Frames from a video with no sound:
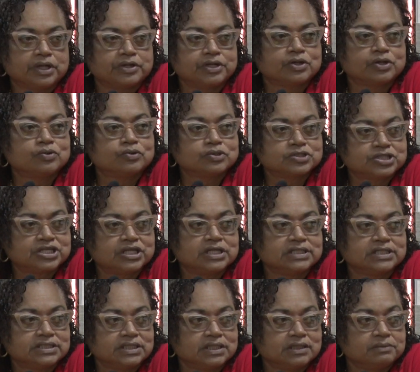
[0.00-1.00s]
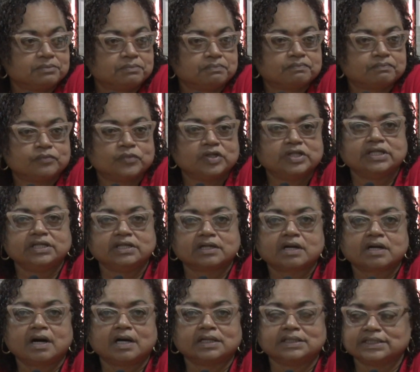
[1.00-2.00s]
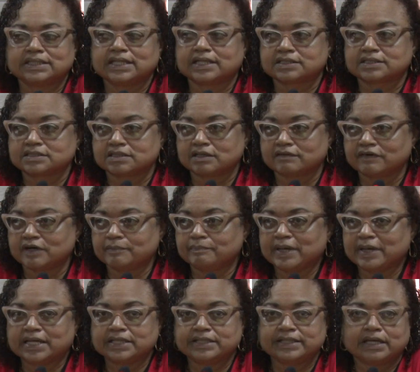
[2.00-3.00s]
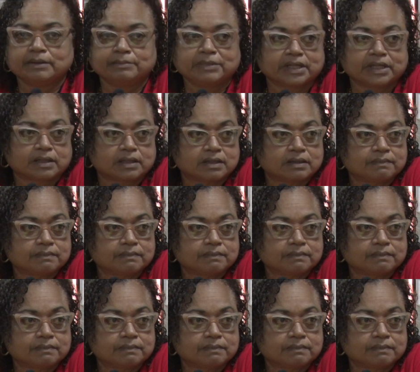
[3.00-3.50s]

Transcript: are negotiating within the context of a pandemic